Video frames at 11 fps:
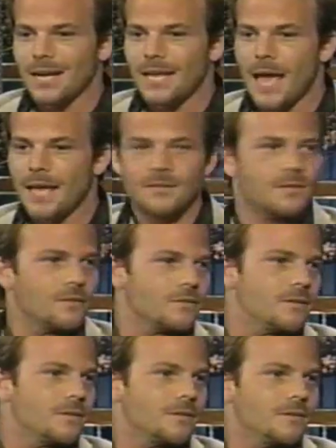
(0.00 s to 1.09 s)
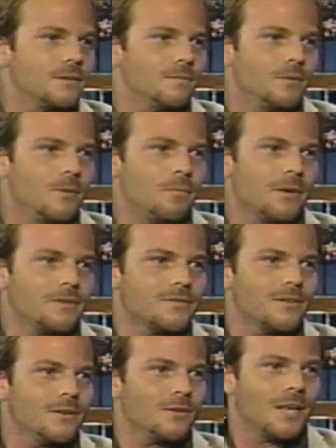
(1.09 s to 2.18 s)
a lot of gangsters in, in
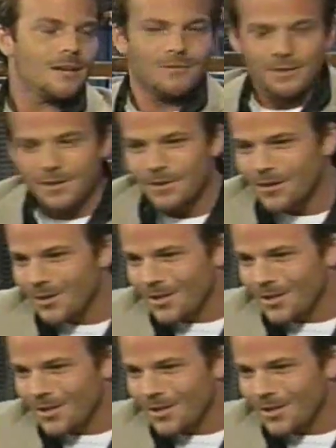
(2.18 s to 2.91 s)
Budapest. You know, a lot of uh,